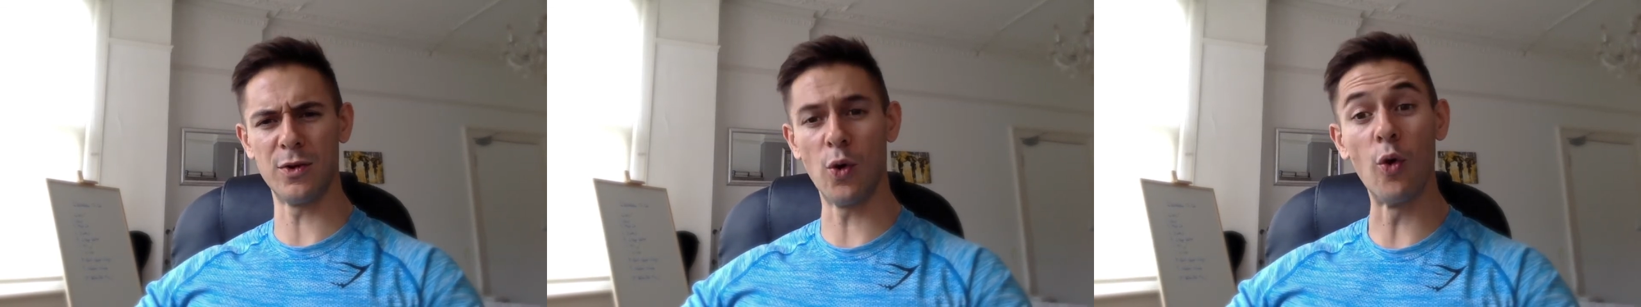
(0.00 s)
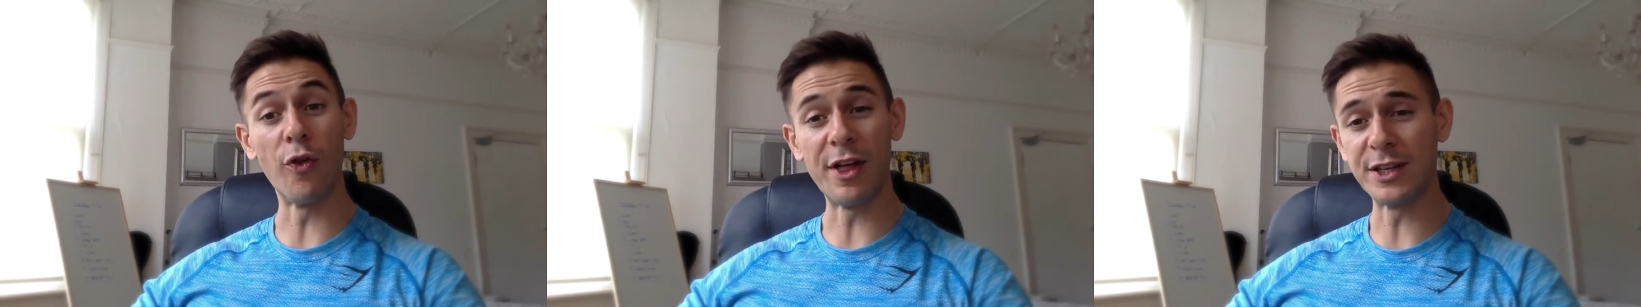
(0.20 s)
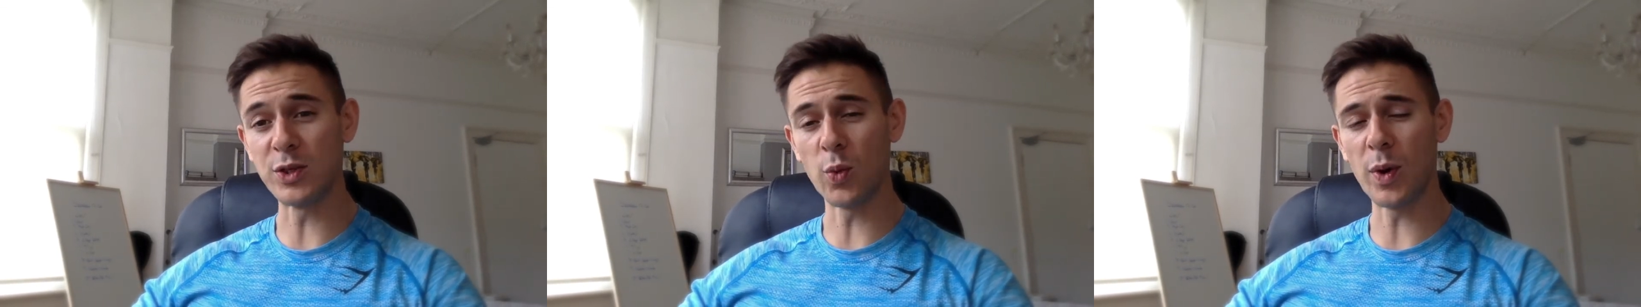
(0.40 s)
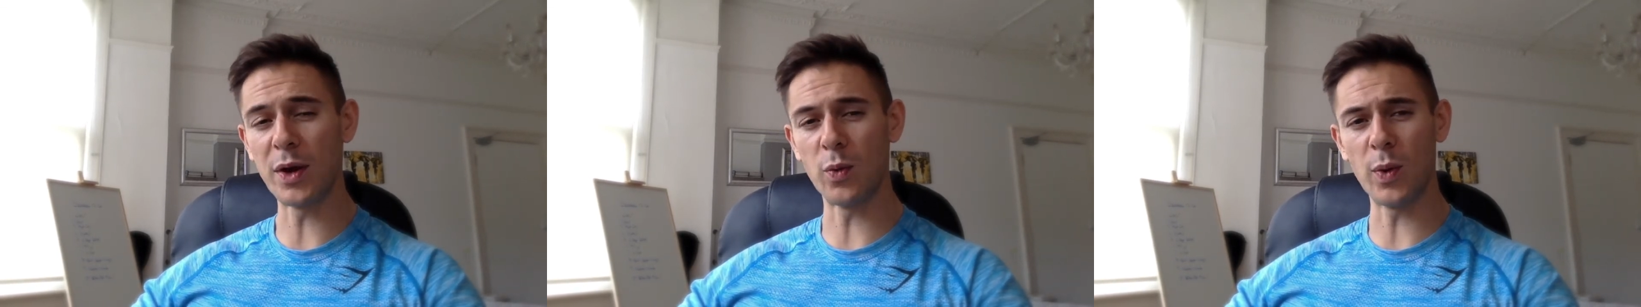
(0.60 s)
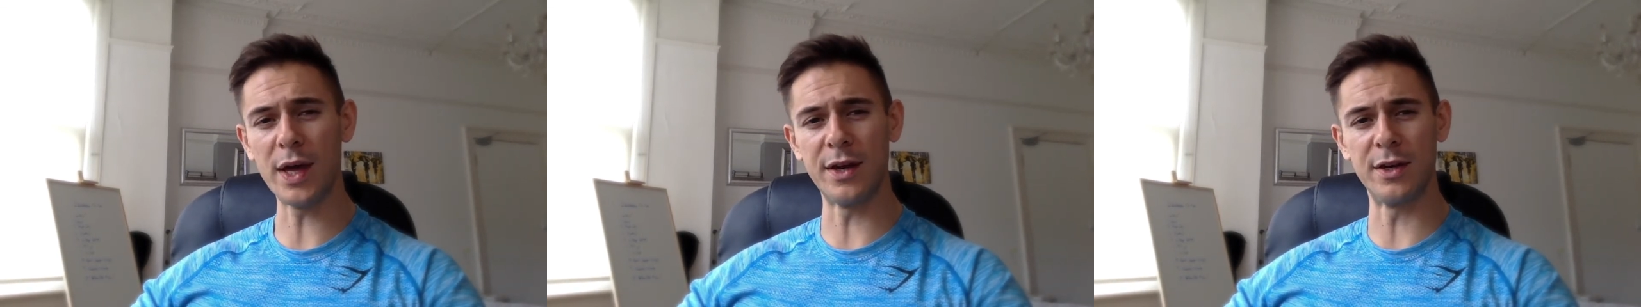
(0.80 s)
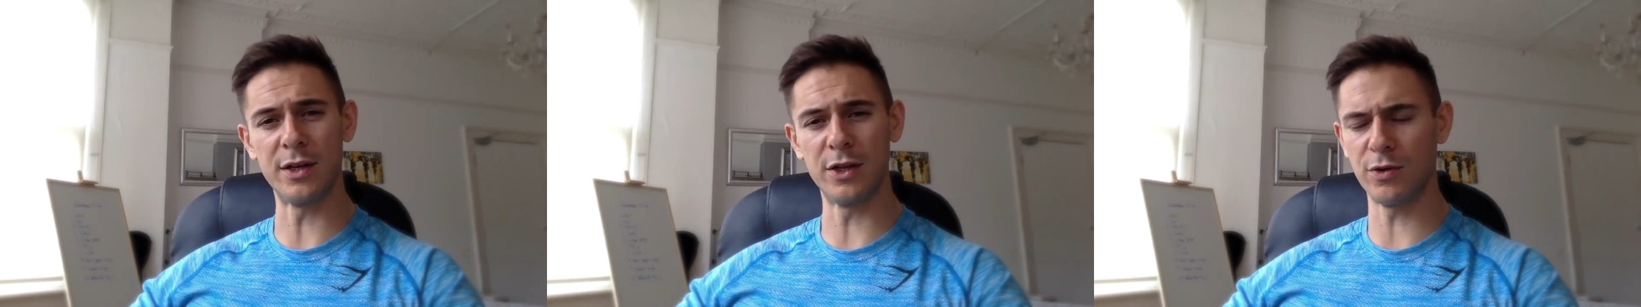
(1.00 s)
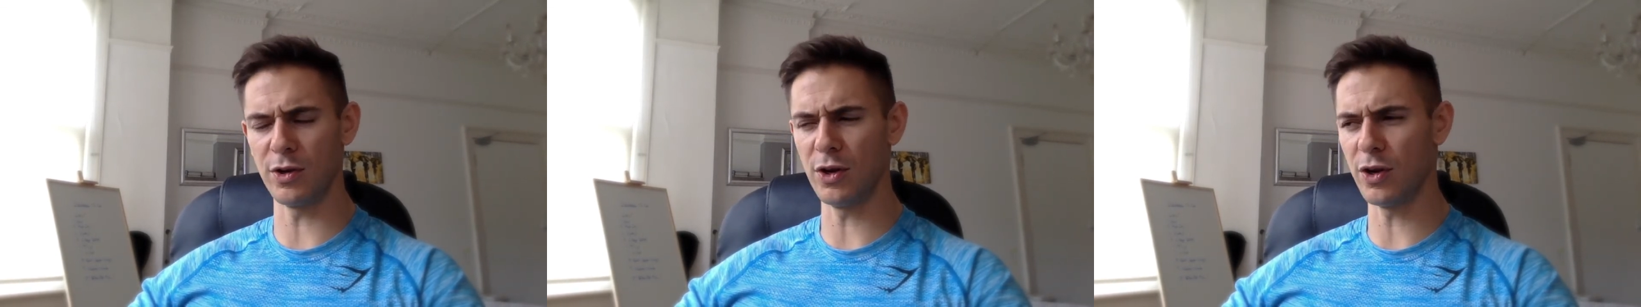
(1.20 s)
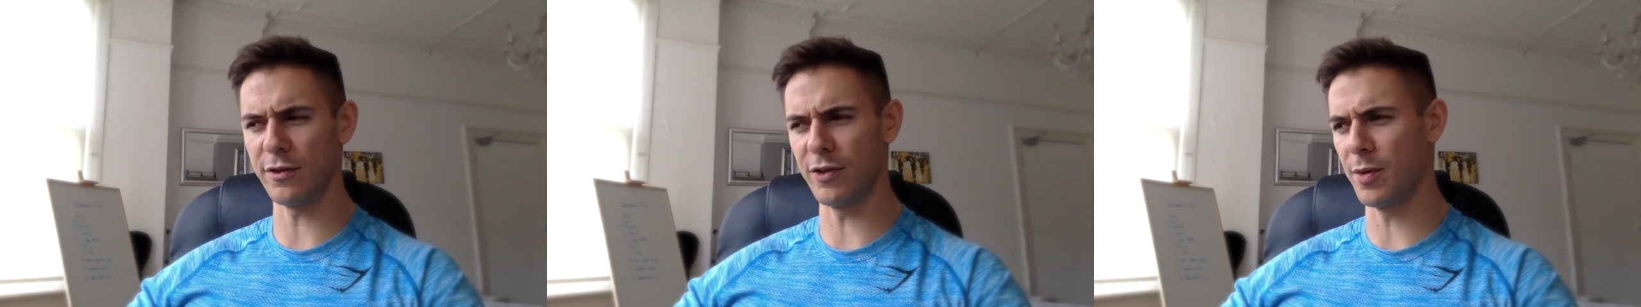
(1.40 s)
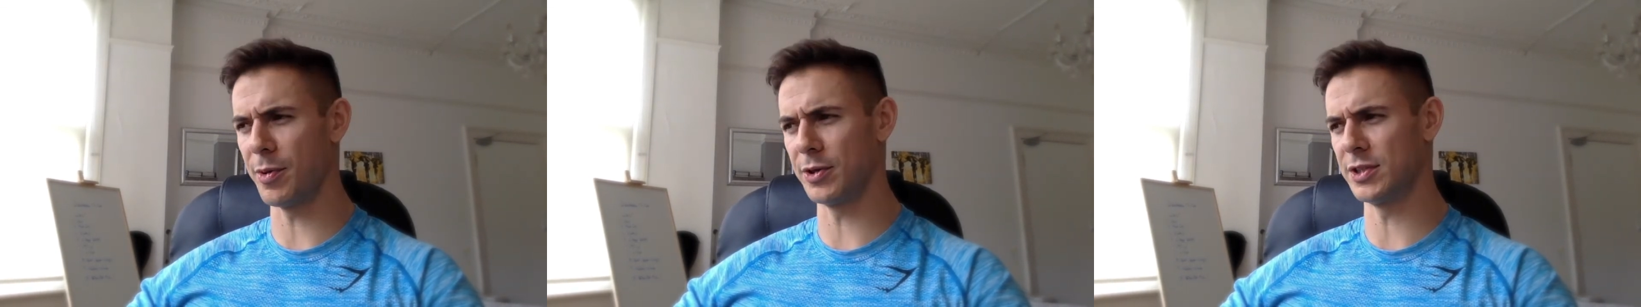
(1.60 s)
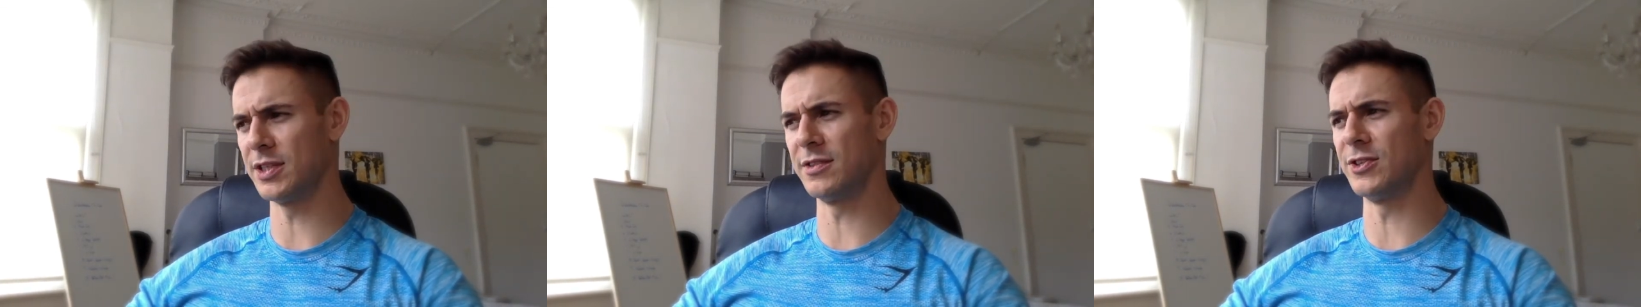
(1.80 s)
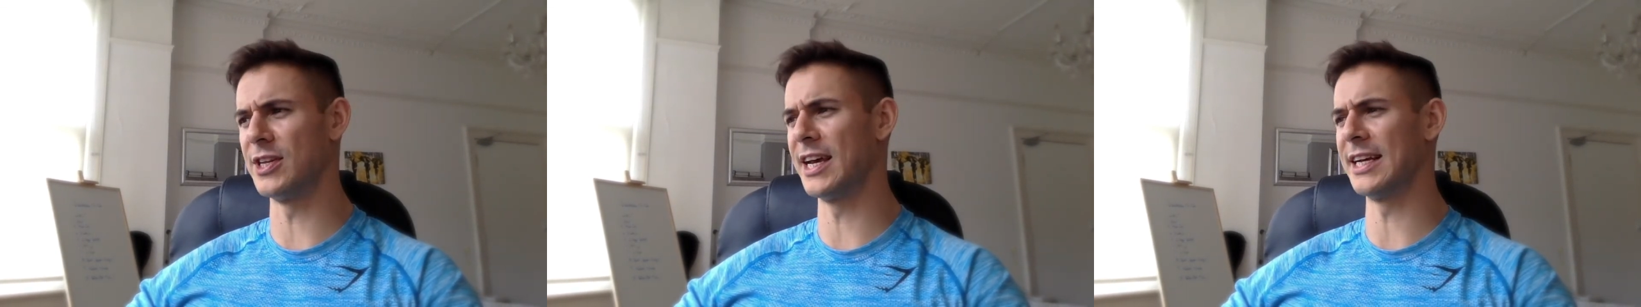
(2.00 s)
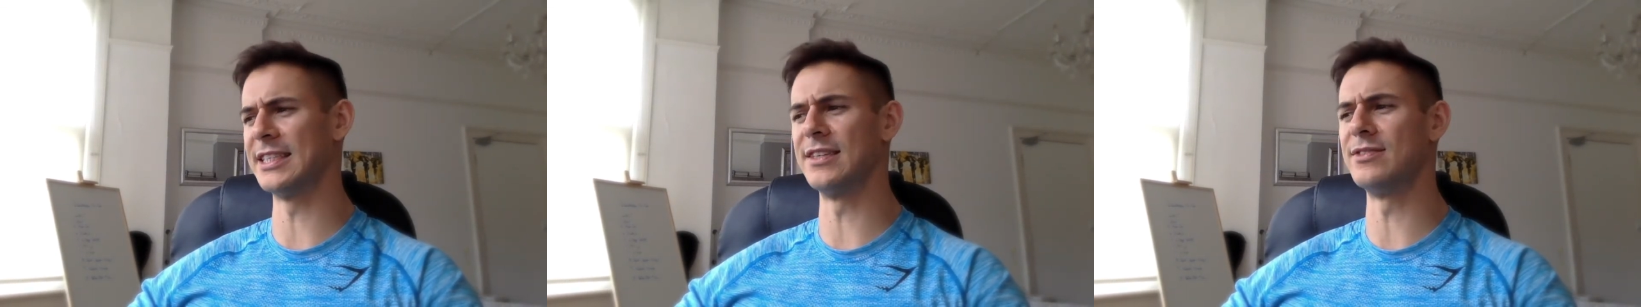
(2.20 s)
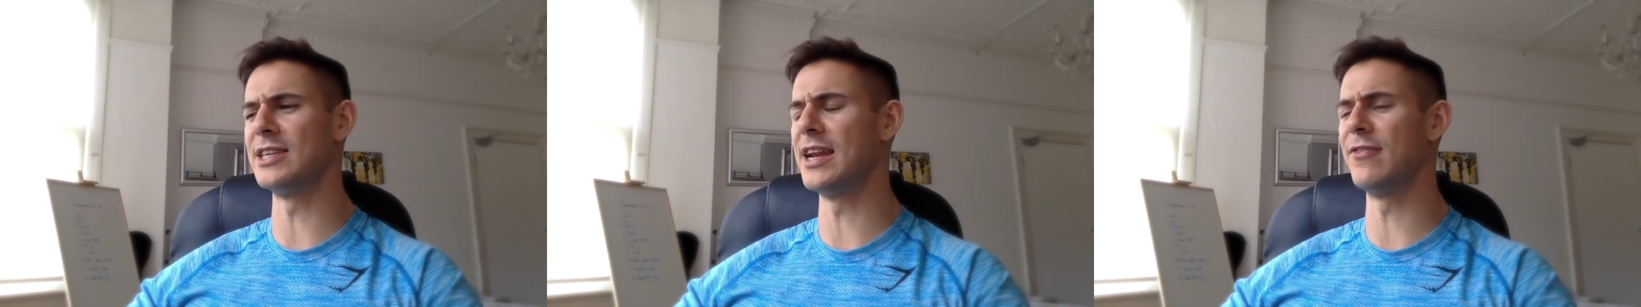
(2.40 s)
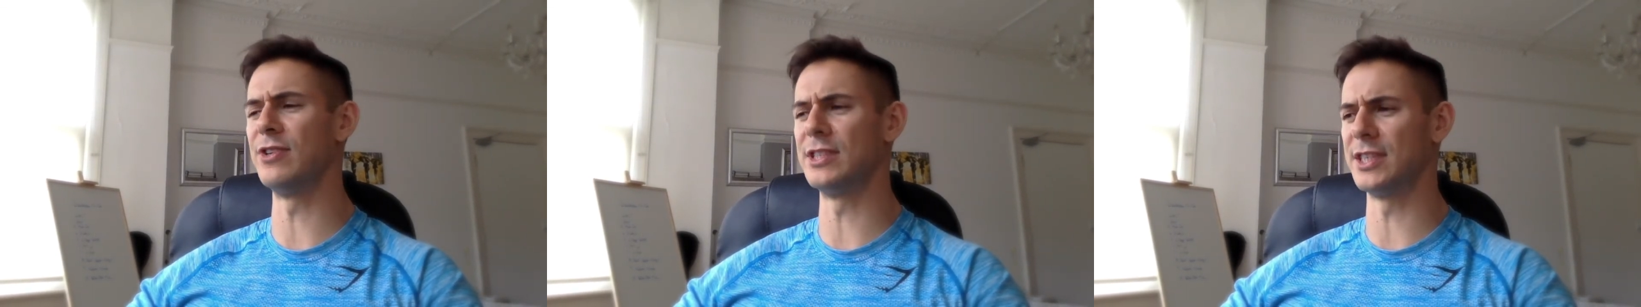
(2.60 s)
or there's a win-win. You can look for the positives and negatives in every